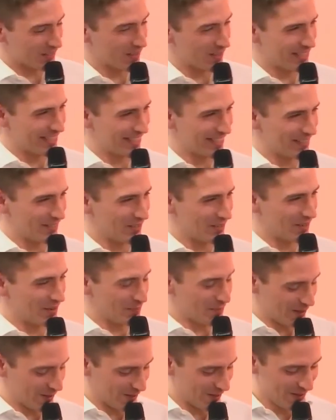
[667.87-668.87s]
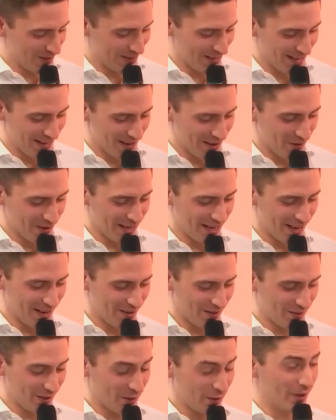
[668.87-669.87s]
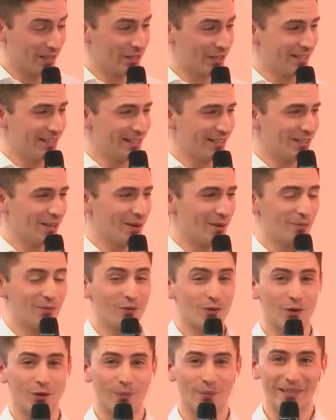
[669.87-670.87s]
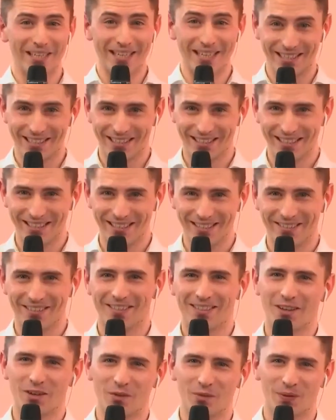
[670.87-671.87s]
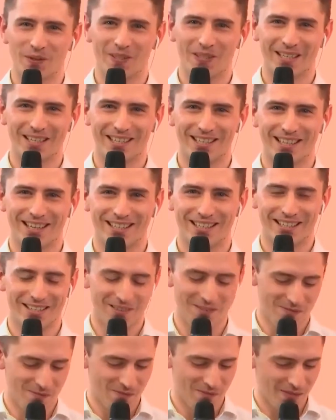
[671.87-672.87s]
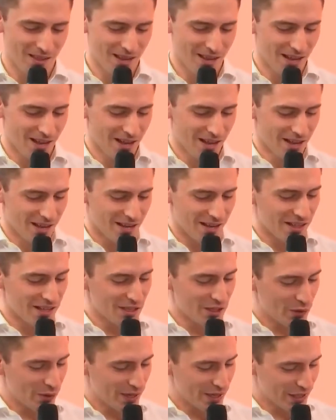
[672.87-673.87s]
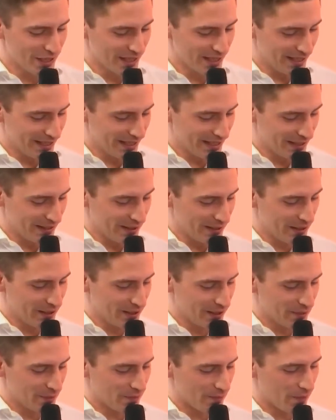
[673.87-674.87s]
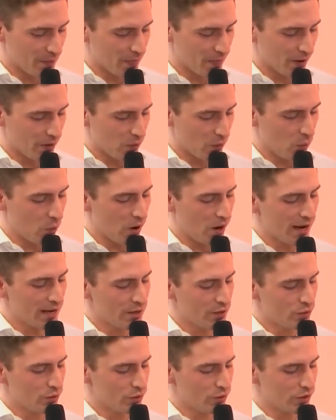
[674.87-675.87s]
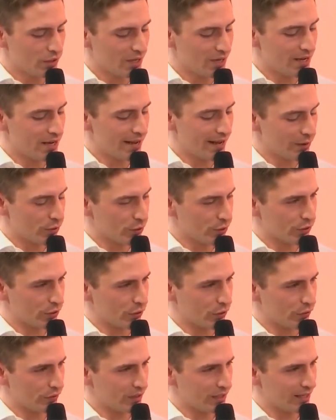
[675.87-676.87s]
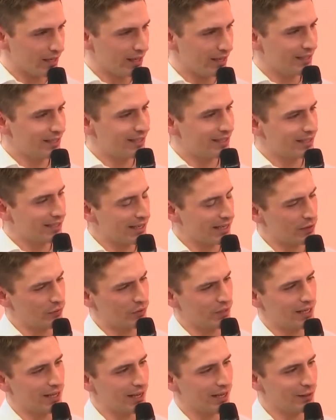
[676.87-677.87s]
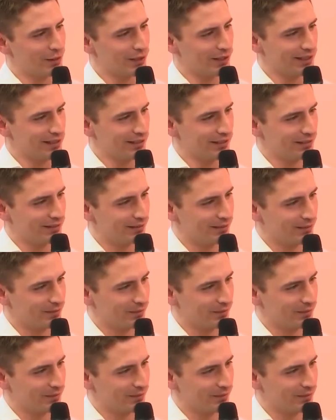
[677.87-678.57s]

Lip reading: Sorry to interrupt you. We have a question this time from Italy. Thank you for sending that in. Now this question is, why use the NanoSoft instead of the cannula?